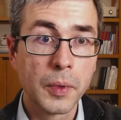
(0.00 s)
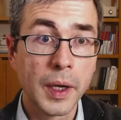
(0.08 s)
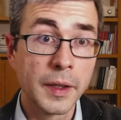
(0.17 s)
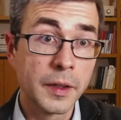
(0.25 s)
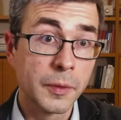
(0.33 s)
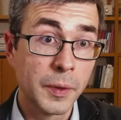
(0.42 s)

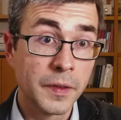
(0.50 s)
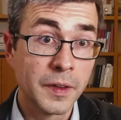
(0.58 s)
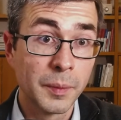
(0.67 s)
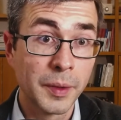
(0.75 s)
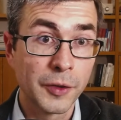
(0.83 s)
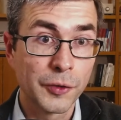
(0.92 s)
And it will
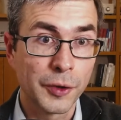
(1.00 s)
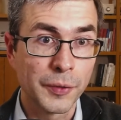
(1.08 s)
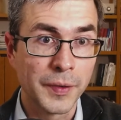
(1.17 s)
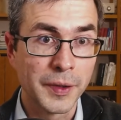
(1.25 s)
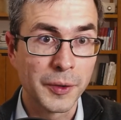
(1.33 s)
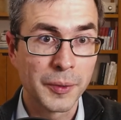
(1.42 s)
still be a
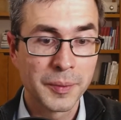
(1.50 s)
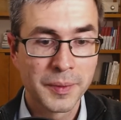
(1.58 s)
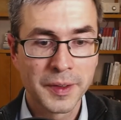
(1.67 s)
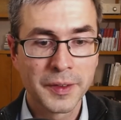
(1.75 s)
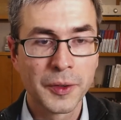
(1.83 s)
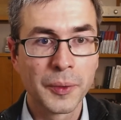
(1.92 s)
short video.
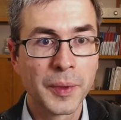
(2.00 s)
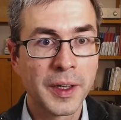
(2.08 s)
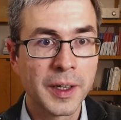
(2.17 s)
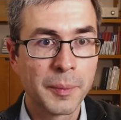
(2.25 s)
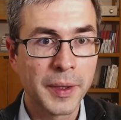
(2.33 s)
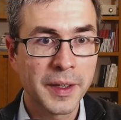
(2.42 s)
So
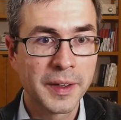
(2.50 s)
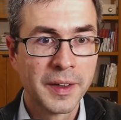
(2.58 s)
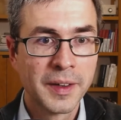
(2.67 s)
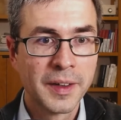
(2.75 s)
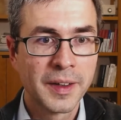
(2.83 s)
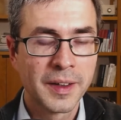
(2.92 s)
welcome back.
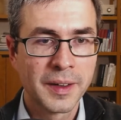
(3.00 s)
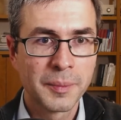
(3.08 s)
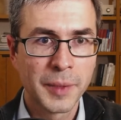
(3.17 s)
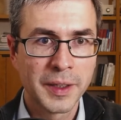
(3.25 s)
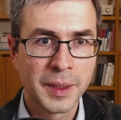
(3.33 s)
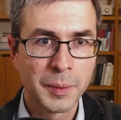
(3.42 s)

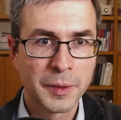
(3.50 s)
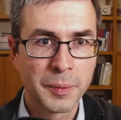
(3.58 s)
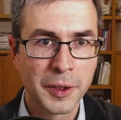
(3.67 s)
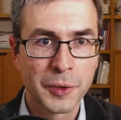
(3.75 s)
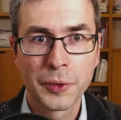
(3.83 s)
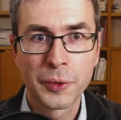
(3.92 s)
My name is
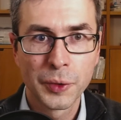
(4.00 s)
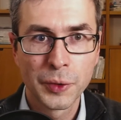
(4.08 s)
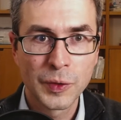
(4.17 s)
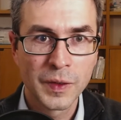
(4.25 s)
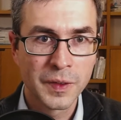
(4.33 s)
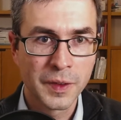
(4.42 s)
Markus
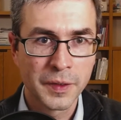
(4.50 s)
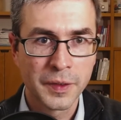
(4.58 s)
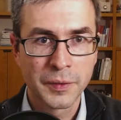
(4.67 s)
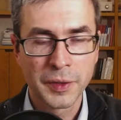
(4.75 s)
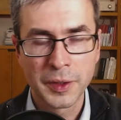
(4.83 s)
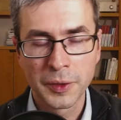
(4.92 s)
Krutsch. These are
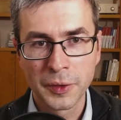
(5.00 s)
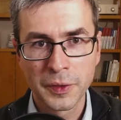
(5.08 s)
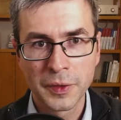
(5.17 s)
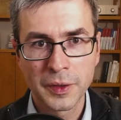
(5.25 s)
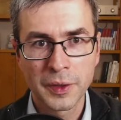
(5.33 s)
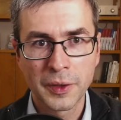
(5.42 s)
the
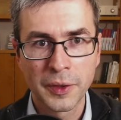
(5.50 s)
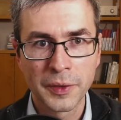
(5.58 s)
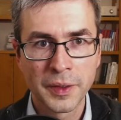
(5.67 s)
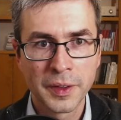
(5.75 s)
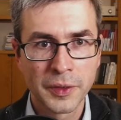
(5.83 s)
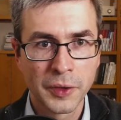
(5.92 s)
videos
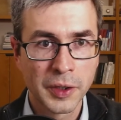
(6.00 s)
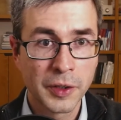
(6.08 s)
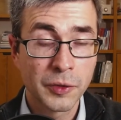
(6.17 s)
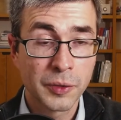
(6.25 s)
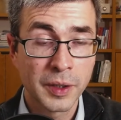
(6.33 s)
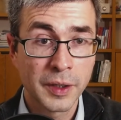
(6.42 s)
on
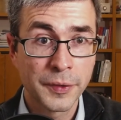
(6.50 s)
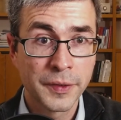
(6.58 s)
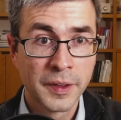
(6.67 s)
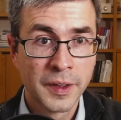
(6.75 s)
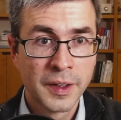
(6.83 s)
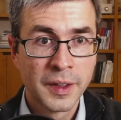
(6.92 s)
knowledge
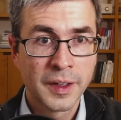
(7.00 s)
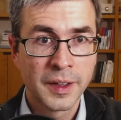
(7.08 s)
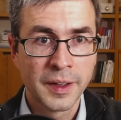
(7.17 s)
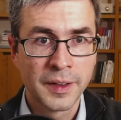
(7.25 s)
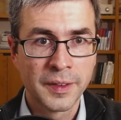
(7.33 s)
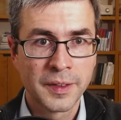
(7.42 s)
graphs.
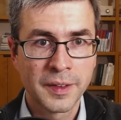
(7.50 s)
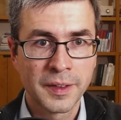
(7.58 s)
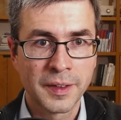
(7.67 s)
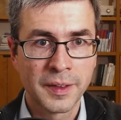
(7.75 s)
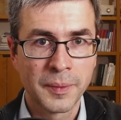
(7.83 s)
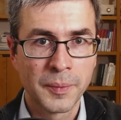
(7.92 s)
And
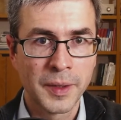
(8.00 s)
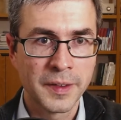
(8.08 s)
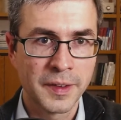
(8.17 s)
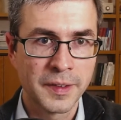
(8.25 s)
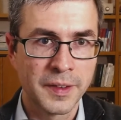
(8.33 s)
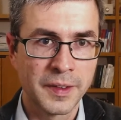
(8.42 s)
as
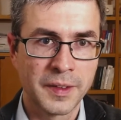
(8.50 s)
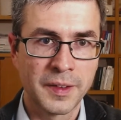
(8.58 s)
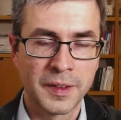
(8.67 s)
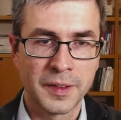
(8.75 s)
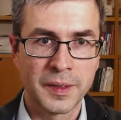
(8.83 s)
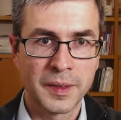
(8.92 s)
I said,
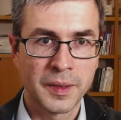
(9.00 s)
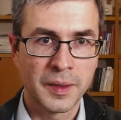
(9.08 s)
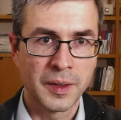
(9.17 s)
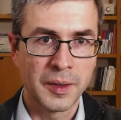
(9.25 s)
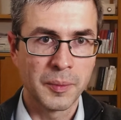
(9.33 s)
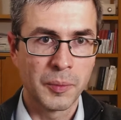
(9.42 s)
there's
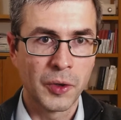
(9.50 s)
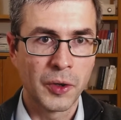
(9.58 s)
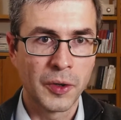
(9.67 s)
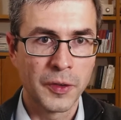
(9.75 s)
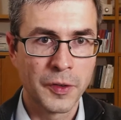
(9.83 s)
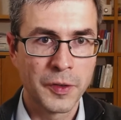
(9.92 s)

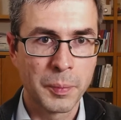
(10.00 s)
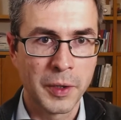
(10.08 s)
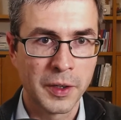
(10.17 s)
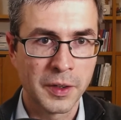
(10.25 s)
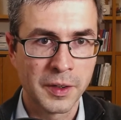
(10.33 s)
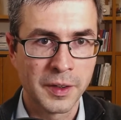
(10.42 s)
more on
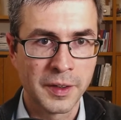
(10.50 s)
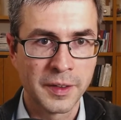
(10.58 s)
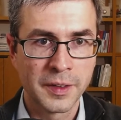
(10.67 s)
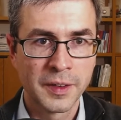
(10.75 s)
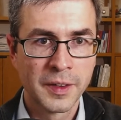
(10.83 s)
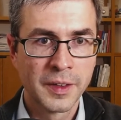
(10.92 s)
SPARQL
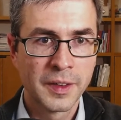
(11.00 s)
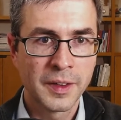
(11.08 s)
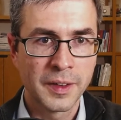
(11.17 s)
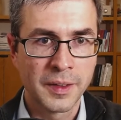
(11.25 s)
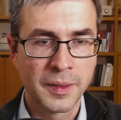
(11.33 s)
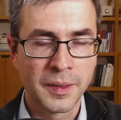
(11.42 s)

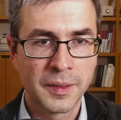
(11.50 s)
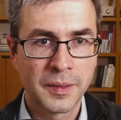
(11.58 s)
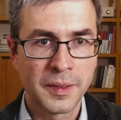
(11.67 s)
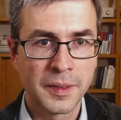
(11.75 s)
and